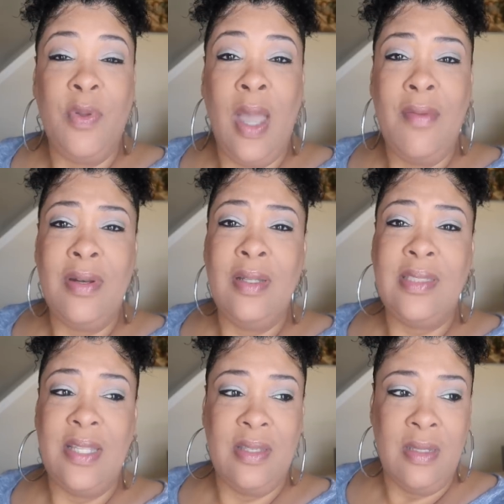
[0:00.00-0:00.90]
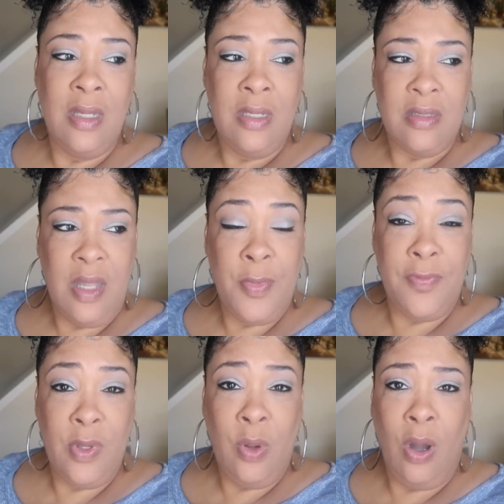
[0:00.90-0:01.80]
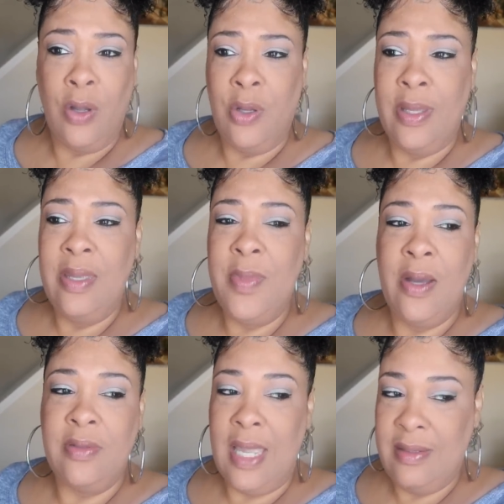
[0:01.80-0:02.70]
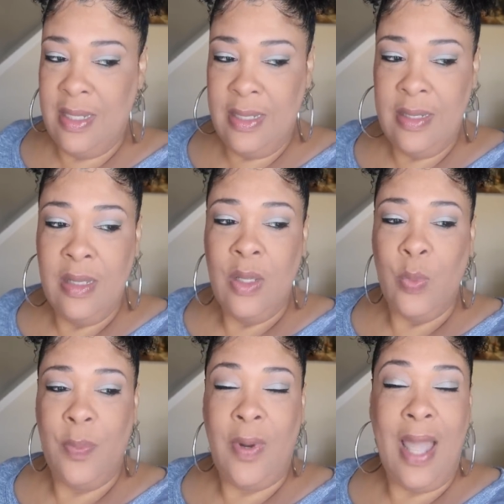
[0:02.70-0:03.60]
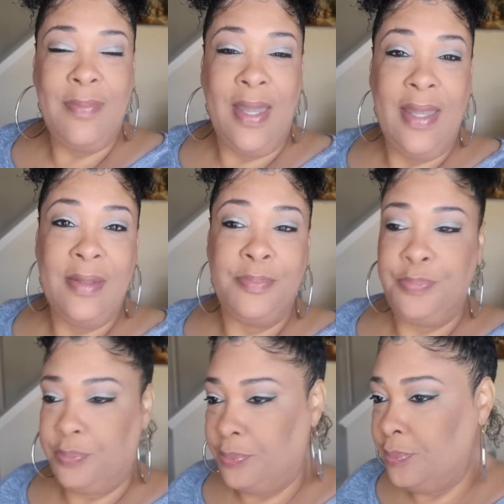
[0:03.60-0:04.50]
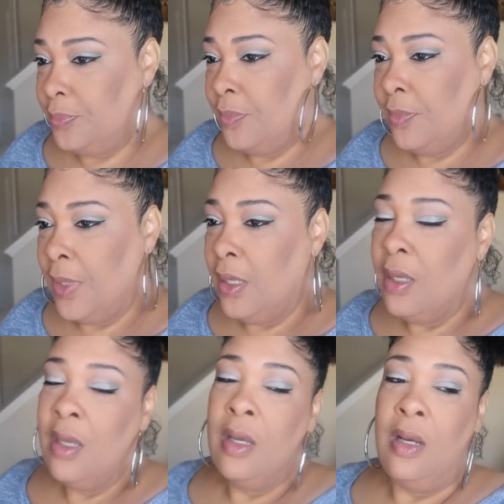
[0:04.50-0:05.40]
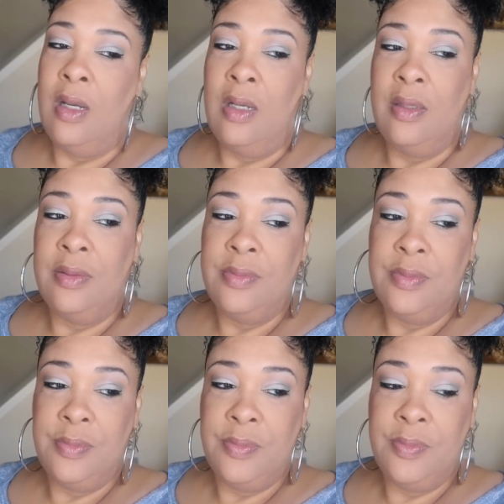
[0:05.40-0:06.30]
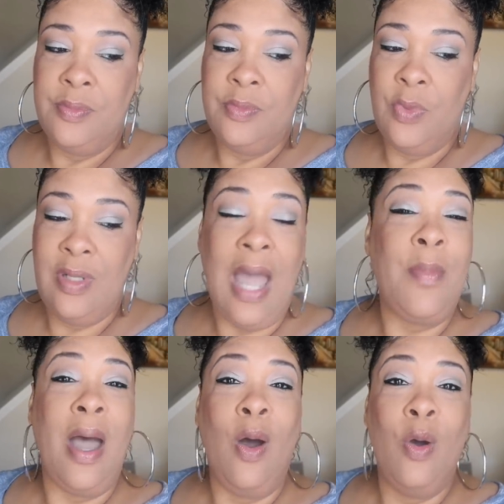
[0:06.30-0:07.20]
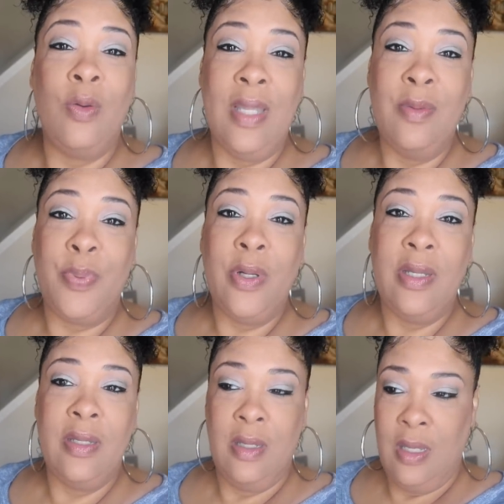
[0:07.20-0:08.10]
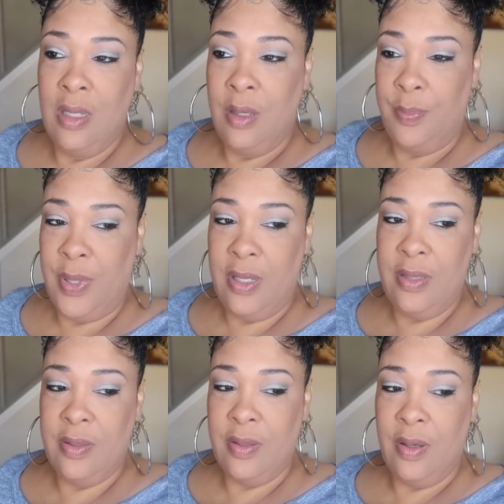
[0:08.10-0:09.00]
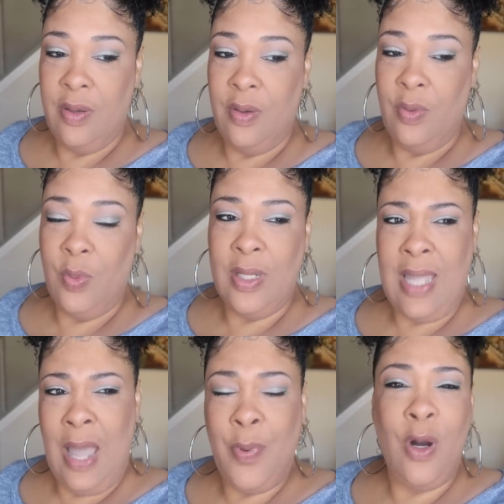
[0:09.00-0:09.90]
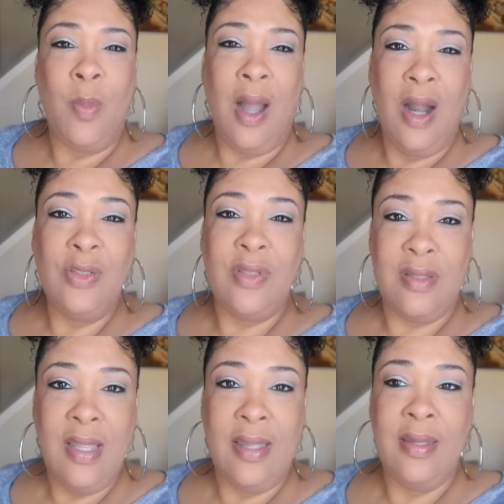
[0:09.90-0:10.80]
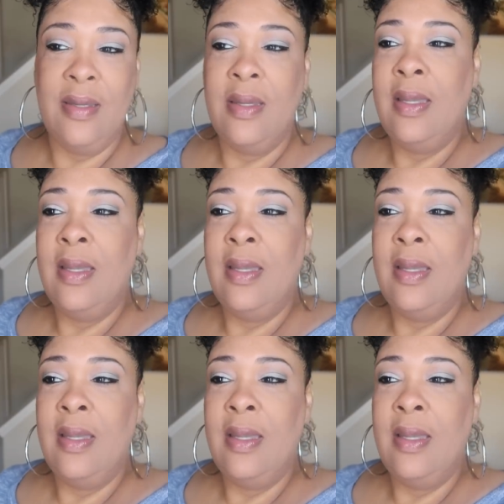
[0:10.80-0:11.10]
if you haven't looked at some of you all, your emails, I did reply back. Uh, well not my own input but what God put on my heart to say